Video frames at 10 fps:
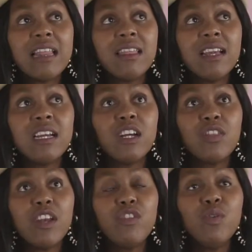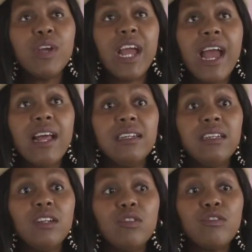think that you
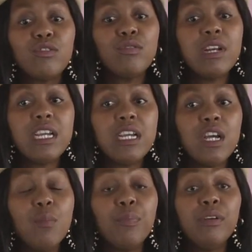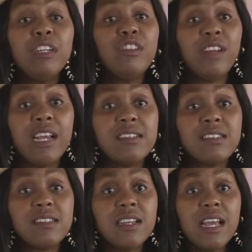can truly
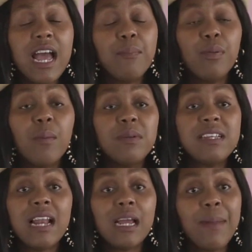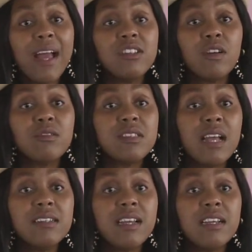appreciate a property like Pantone
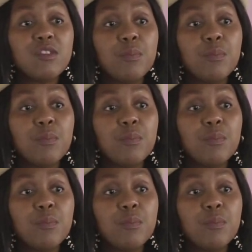Sundays,